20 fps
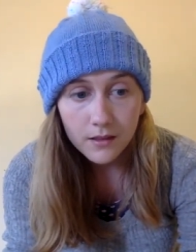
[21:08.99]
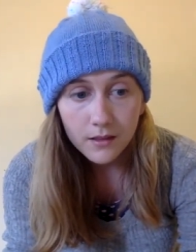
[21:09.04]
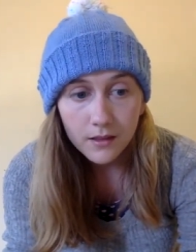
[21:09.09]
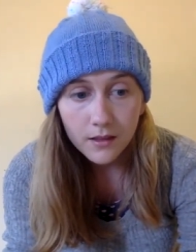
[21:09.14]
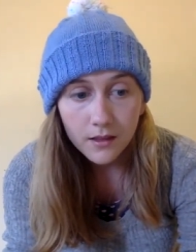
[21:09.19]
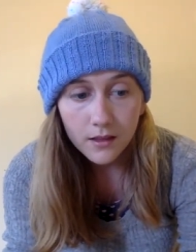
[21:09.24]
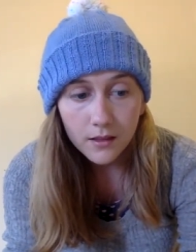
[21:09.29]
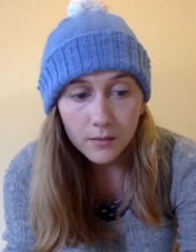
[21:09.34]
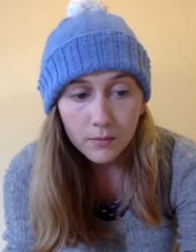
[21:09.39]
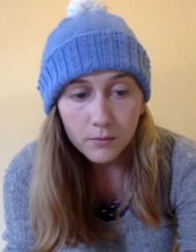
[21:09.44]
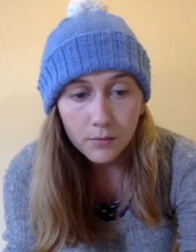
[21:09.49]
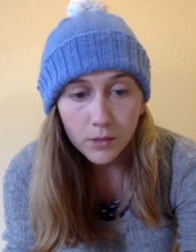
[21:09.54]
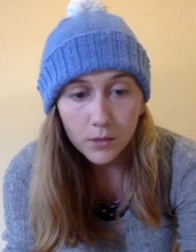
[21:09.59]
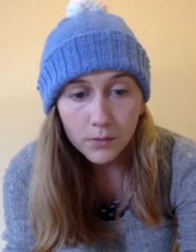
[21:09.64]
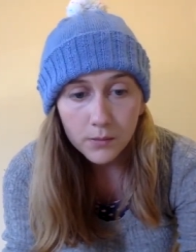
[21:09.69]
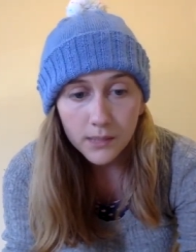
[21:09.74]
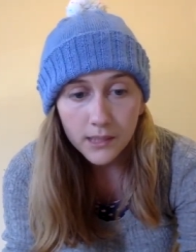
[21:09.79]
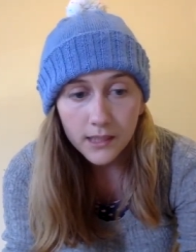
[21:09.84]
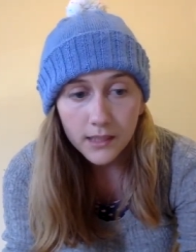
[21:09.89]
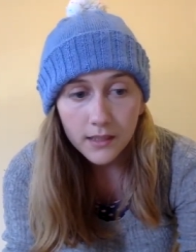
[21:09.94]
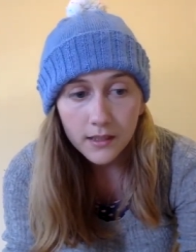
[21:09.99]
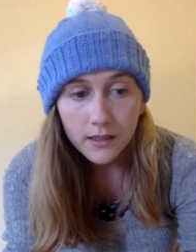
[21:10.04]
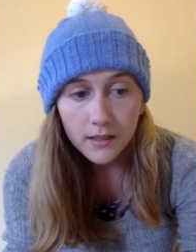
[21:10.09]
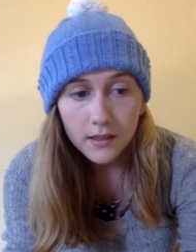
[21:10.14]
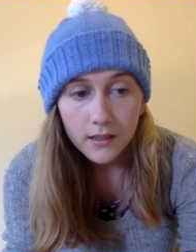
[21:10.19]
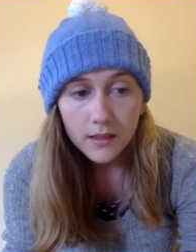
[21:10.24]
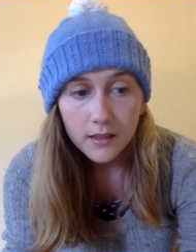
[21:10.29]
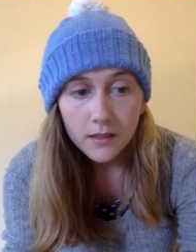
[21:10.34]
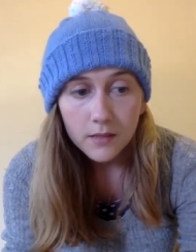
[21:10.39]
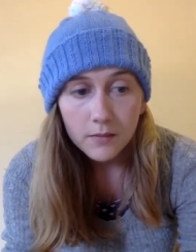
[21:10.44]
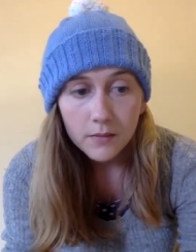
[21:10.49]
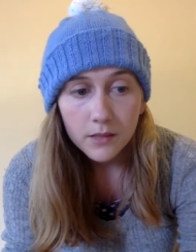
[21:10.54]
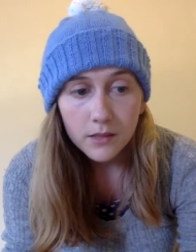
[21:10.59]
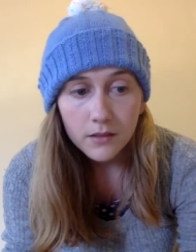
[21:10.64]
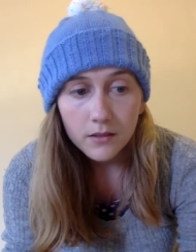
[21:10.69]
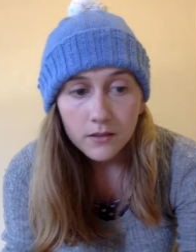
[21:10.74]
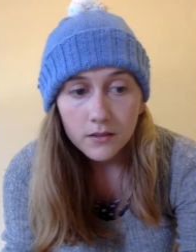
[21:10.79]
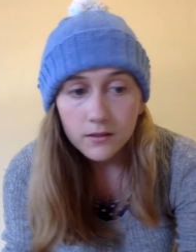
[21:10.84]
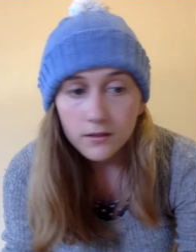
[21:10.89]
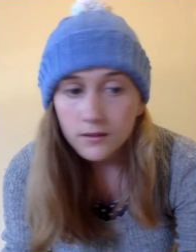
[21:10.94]
uh, popping
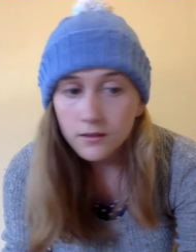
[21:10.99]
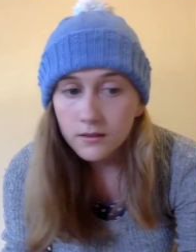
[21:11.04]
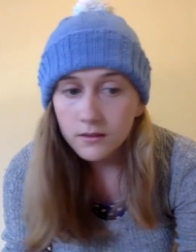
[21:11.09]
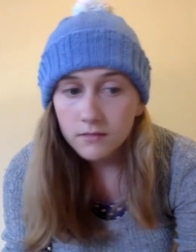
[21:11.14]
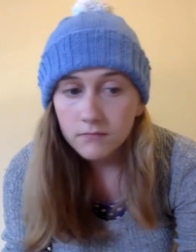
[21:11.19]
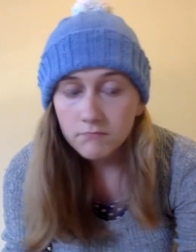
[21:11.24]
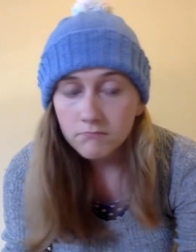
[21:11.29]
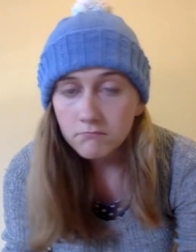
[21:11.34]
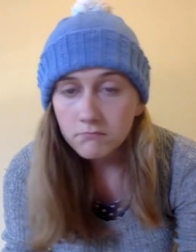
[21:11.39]
because